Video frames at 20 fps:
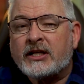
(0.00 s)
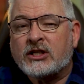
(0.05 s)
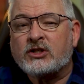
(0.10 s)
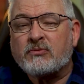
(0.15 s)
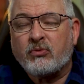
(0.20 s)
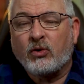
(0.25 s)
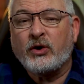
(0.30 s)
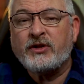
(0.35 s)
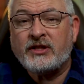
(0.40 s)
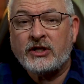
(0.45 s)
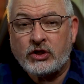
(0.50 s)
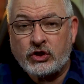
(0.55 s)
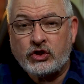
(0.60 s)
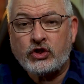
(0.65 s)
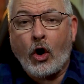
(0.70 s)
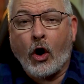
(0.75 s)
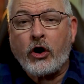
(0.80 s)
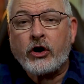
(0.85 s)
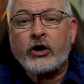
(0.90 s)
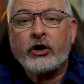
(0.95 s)
exploit these
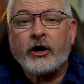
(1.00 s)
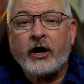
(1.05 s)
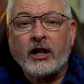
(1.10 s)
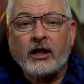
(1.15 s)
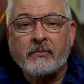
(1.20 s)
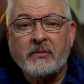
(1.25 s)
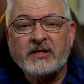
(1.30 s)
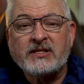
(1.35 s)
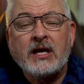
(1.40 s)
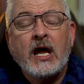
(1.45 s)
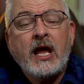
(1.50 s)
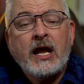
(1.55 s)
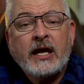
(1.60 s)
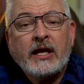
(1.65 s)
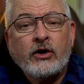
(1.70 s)
darker elements